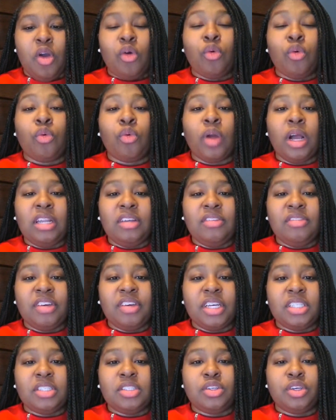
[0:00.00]

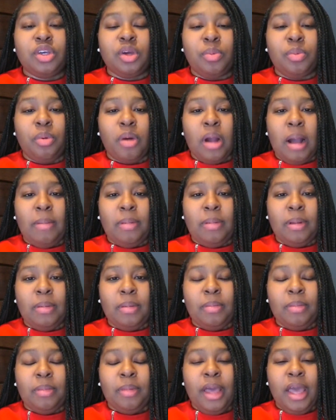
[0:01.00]
relevant to your problem,